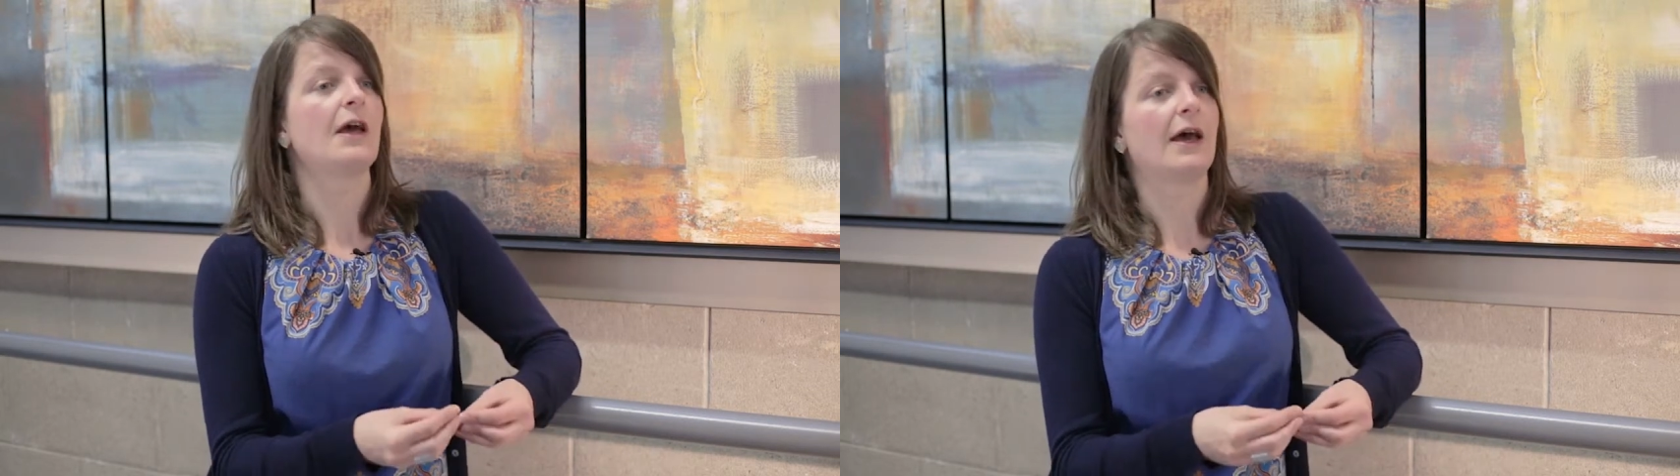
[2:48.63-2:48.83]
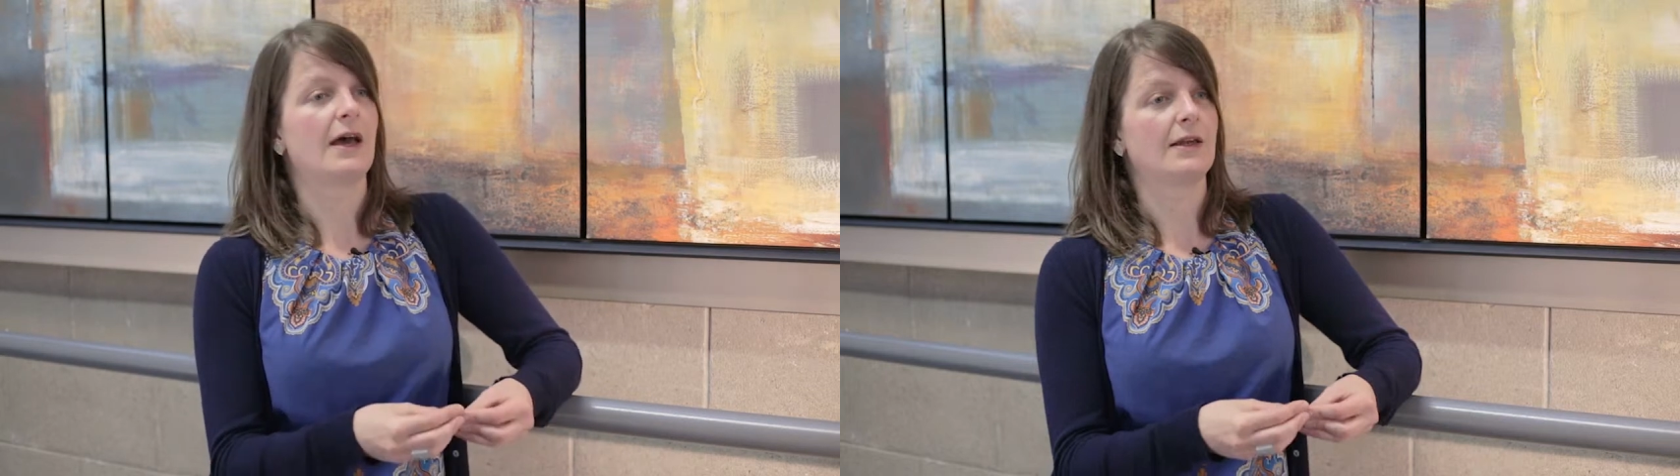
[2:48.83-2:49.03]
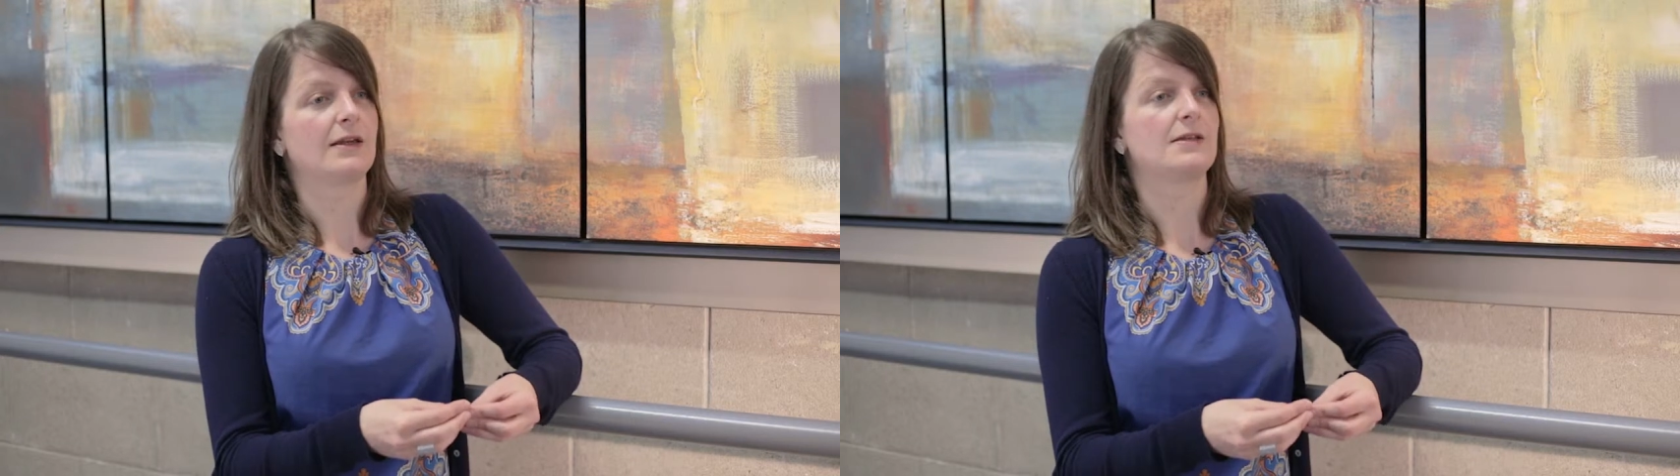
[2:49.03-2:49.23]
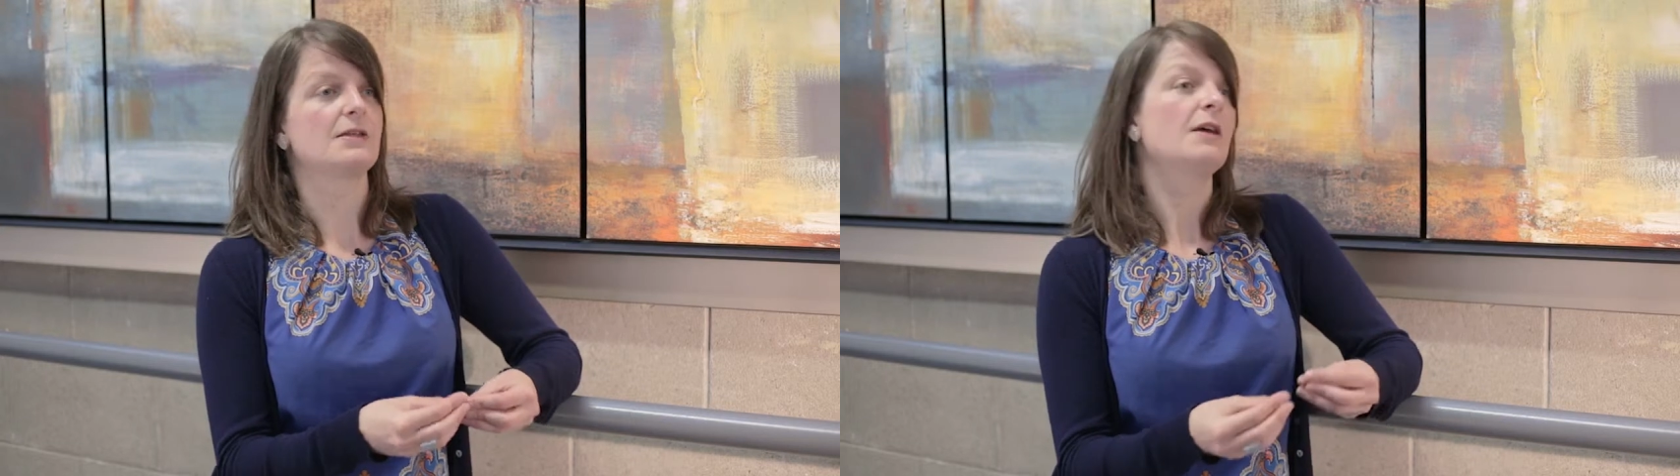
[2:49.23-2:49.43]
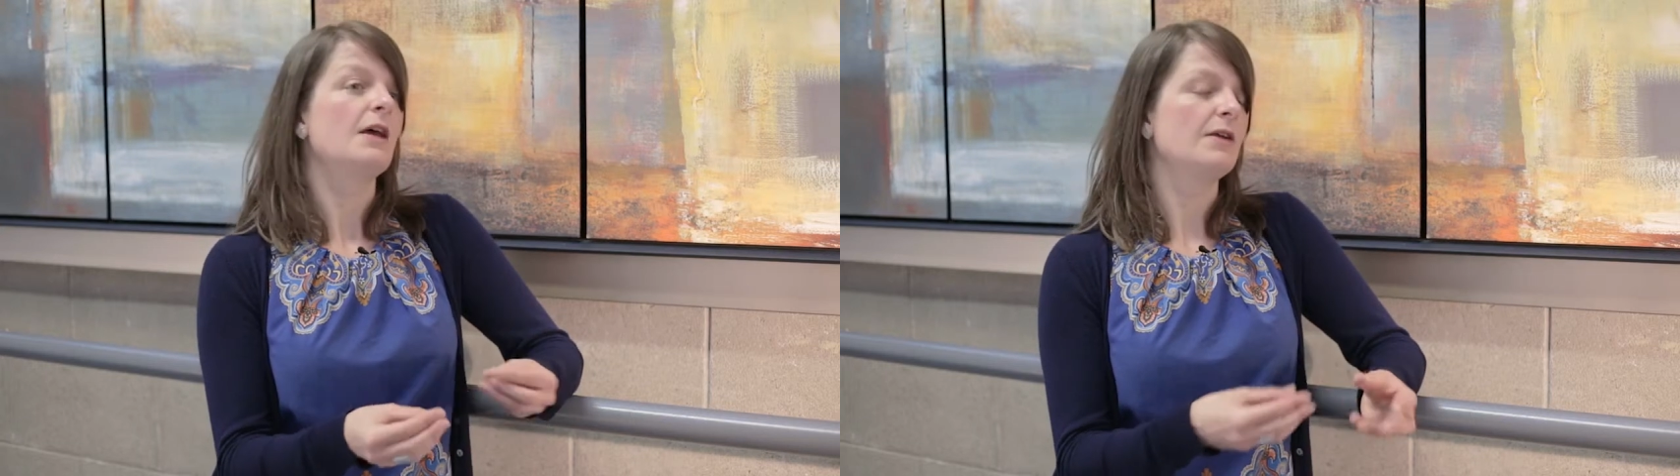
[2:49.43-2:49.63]
and
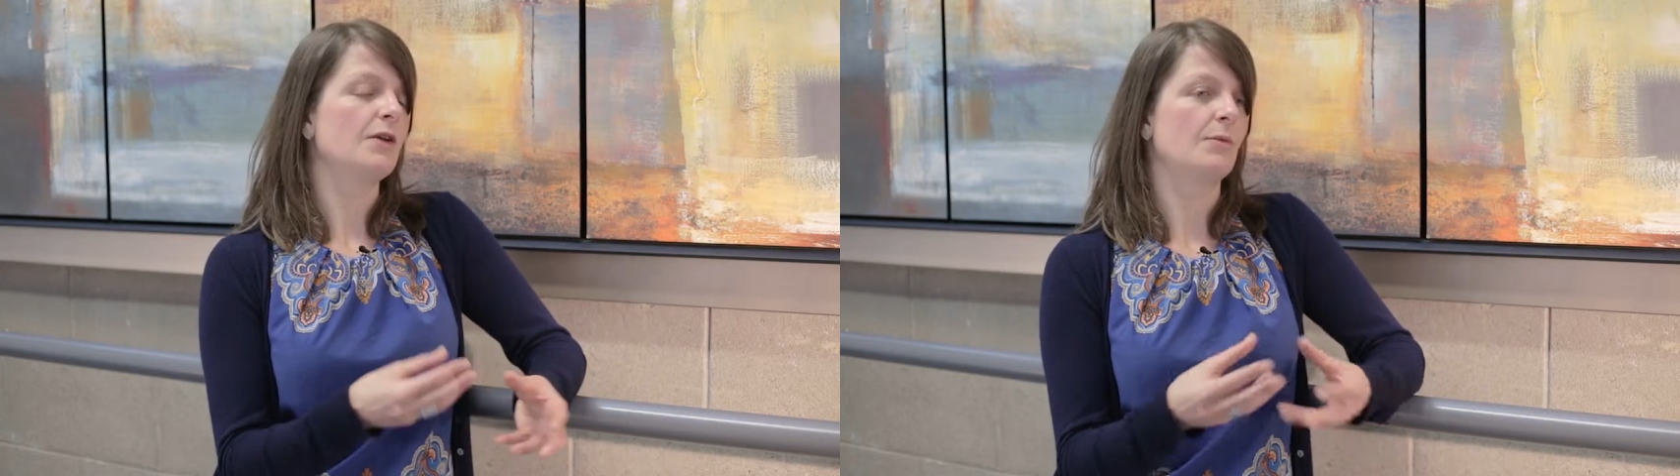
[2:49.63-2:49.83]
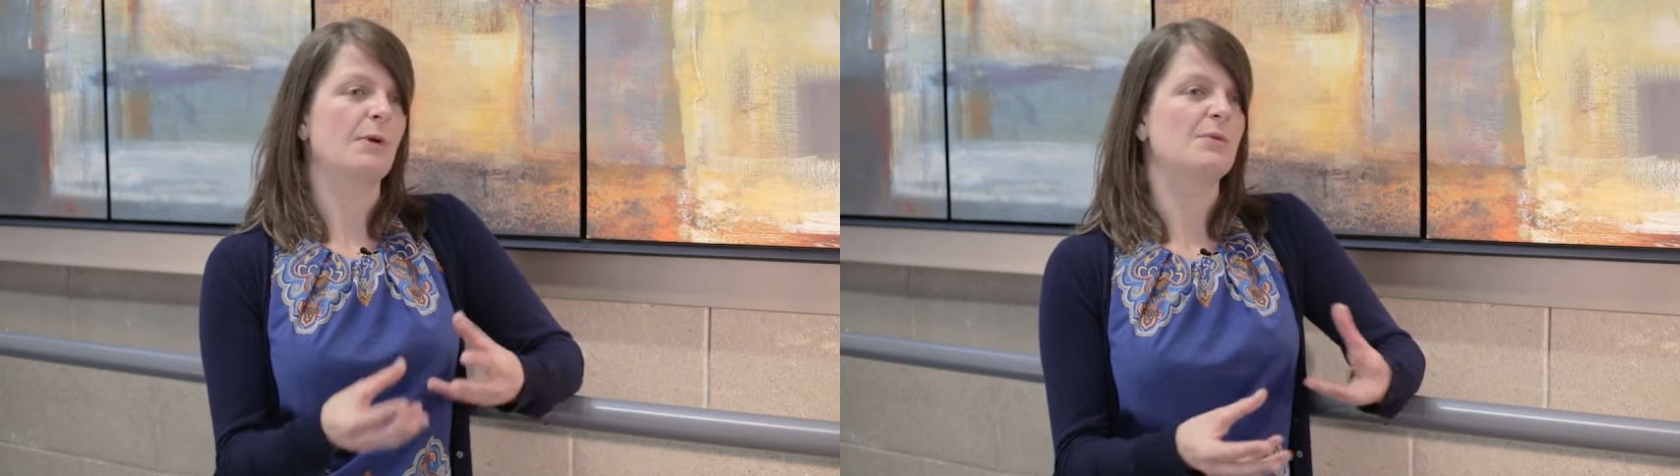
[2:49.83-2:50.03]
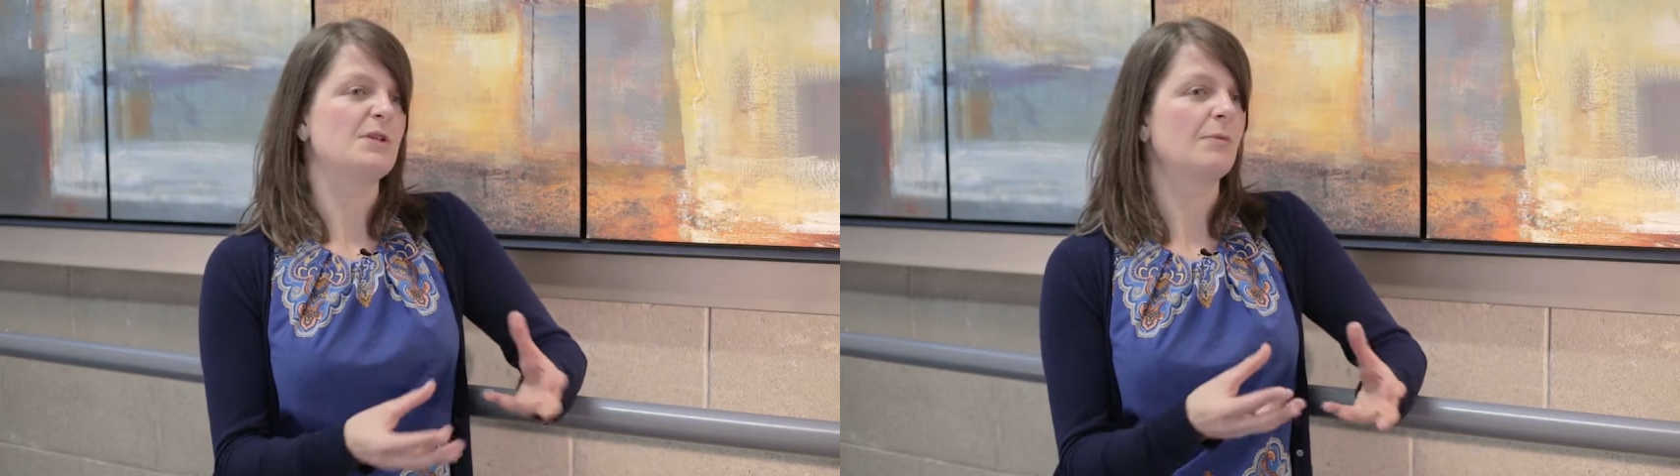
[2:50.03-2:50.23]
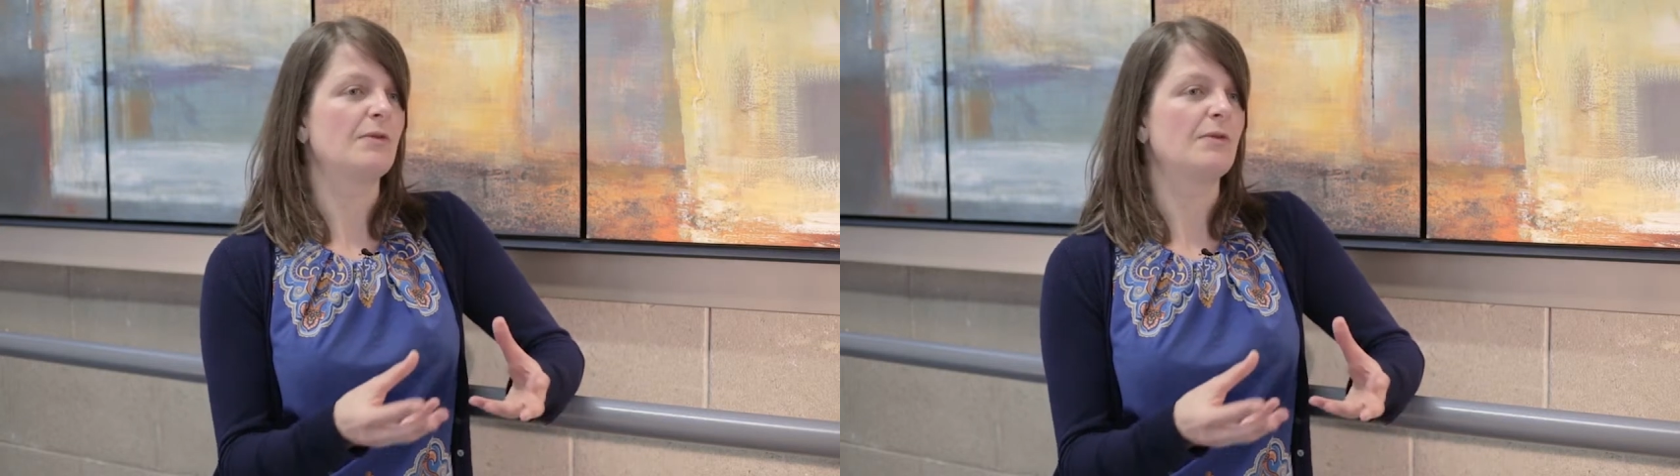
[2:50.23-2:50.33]
maybe some